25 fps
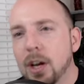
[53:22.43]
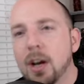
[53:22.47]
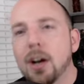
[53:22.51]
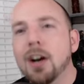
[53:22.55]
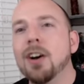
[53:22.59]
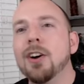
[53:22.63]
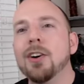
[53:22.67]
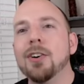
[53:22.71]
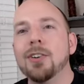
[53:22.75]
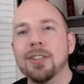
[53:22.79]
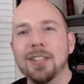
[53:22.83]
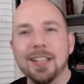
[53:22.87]

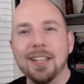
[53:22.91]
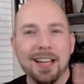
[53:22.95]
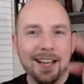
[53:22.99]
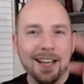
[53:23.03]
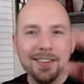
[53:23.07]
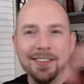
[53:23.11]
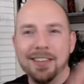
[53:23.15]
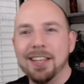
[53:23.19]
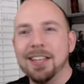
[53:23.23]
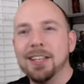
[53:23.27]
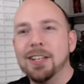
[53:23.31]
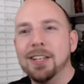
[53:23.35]
Oh, yeah,
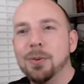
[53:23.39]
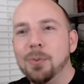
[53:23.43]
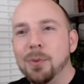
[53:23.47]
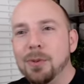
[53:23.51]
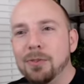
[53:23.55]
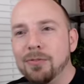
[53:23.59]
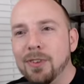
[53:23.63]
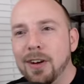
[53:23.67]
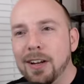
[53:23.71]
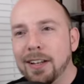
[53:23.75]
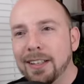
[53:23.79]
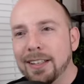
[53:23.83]
thank you. We
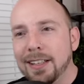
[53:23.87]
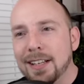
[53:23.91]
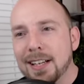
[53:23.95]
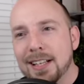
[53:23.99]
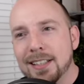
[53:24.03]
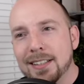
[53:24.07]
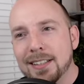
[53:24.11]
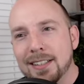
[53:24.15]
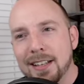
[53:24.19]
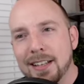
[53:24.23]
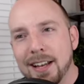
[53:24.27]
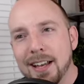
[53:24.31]
finally
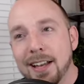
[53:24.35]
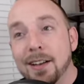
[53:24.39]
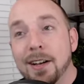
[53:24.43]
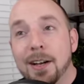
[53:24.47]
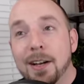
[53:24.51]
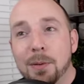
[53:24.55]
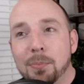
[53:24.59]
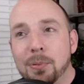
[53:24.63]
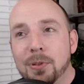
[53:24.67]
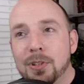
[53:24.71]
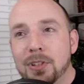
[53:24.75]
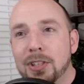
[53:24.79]
got to that. I
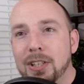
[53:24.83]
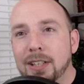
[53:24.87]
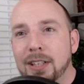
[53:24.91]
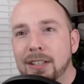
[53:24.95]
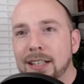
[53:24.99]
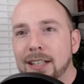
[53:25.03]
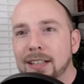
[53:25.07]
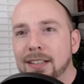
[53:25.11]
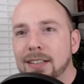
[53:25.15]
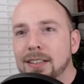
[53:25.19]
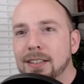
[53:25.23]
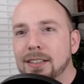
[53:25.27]
appreciate
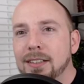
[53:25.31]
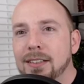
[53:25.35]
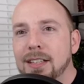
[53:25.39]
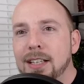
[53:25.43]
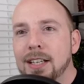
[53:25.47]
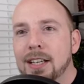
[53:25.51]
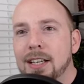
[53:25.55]
that, though.